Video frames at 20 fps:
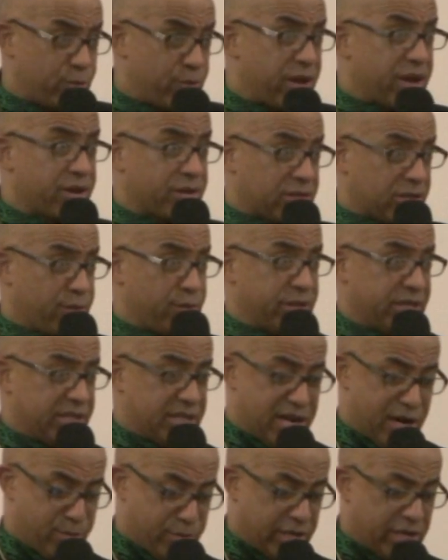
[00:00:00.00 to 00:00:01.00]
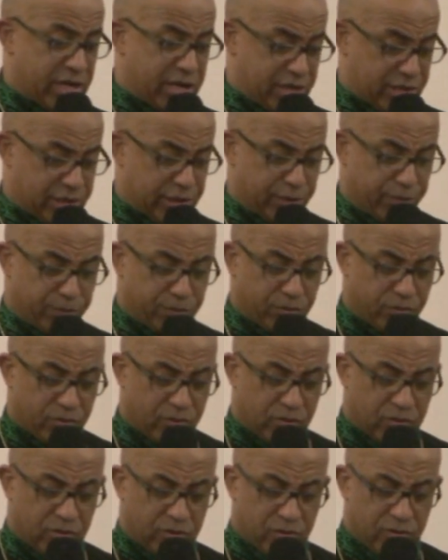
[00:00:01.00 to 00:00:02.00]
bears some examination.
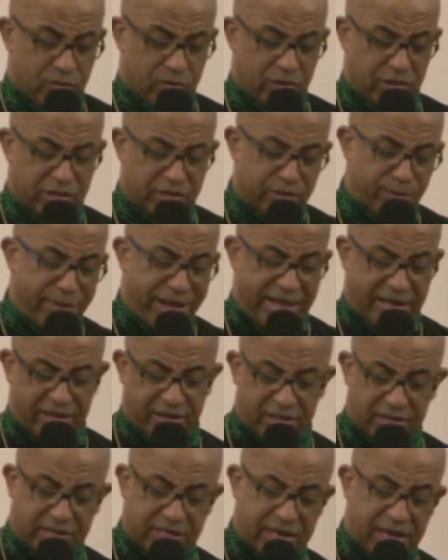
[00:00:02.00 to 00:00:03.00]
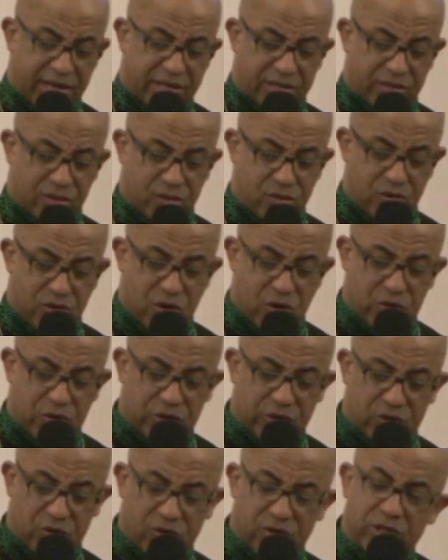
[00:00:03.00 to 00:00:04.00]
There's a man in the text who
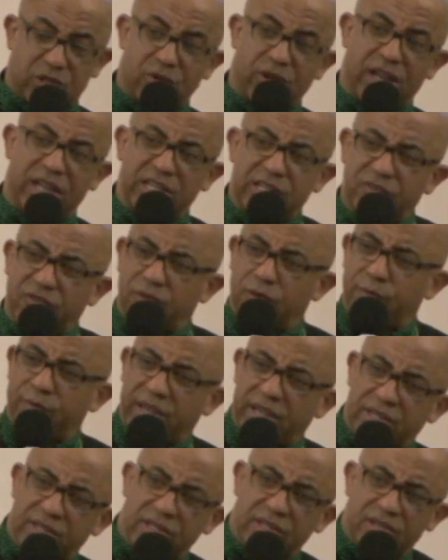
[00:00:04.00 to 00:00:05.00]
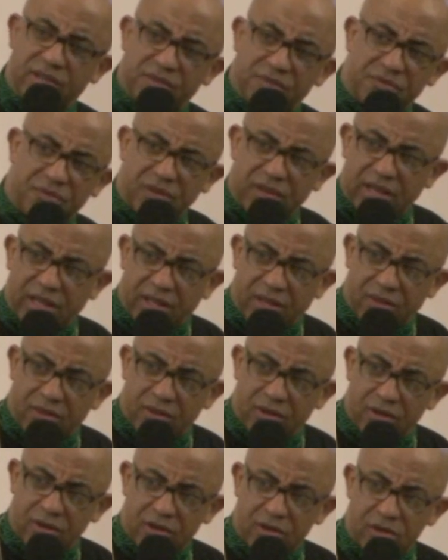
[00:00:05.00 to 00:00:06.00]
goes through a transformation of faith
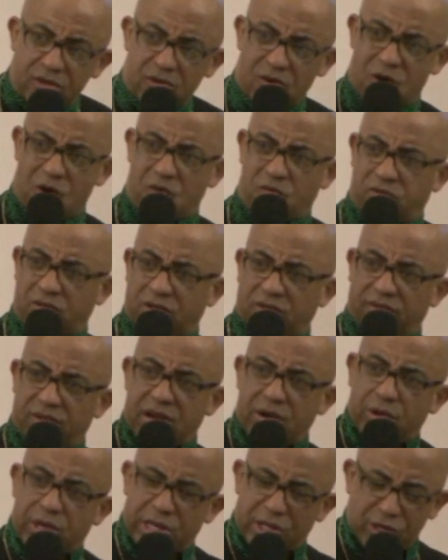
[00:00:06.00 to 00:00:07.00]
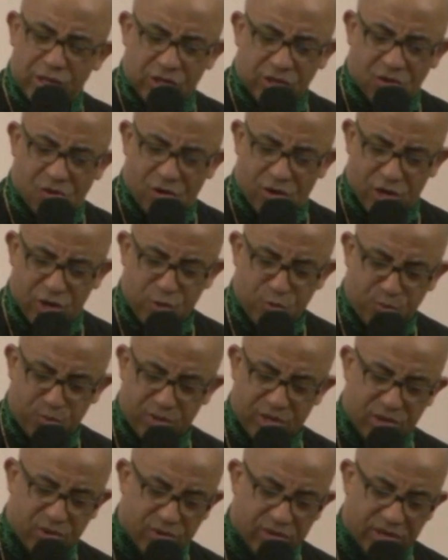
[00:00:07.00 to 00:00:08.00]
over a very short
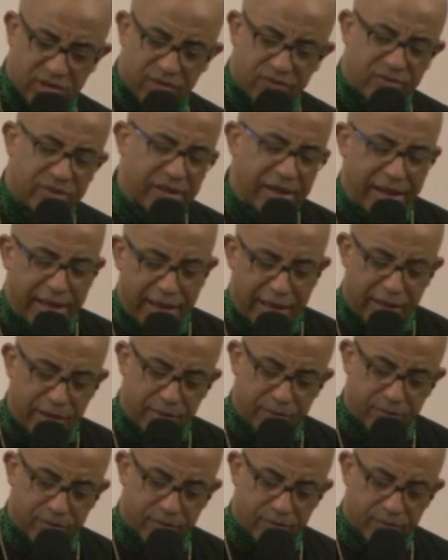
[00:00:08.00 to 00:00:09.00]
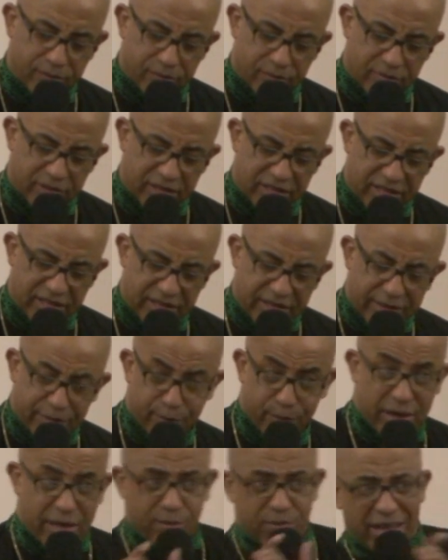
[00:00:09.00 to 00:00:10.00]
period of time
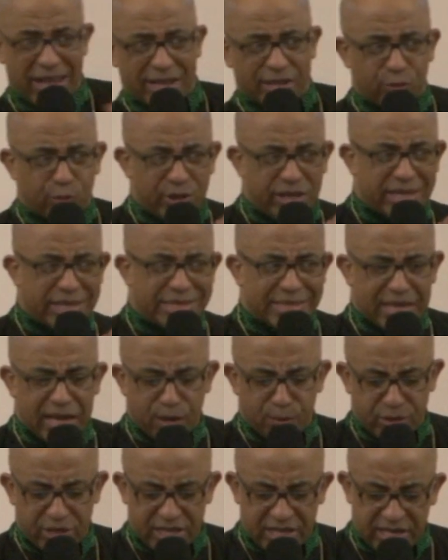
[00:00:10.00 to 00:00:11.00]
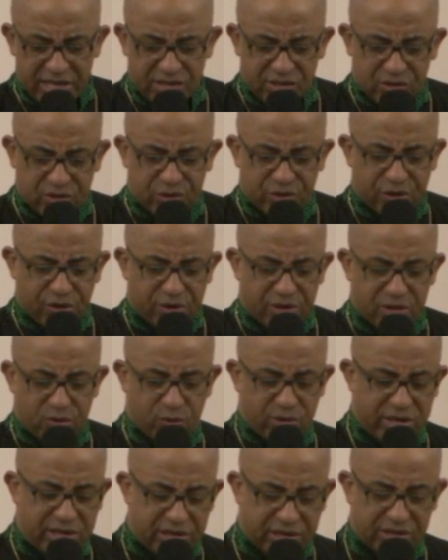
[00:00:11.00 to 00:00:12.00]
maybe as we examine his journey,
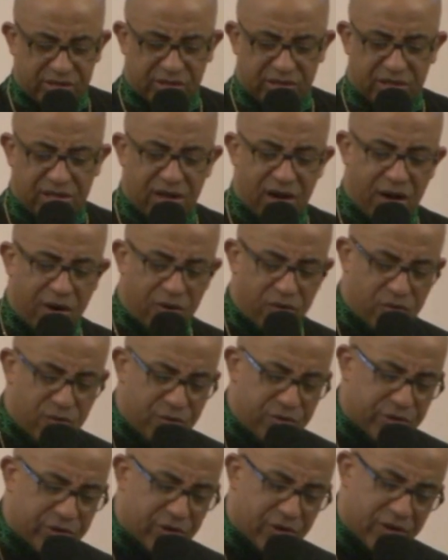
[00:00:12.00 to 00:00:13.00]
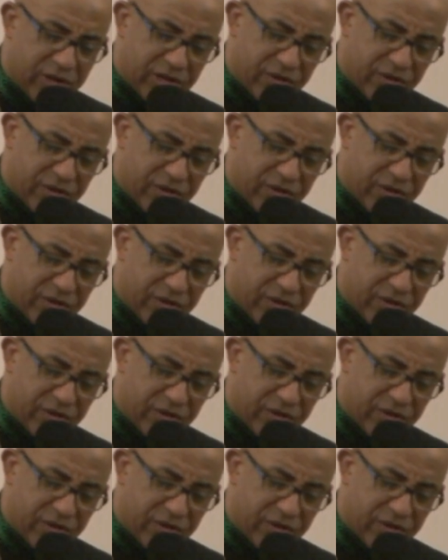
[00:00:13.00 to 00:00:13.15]
we can see our own journey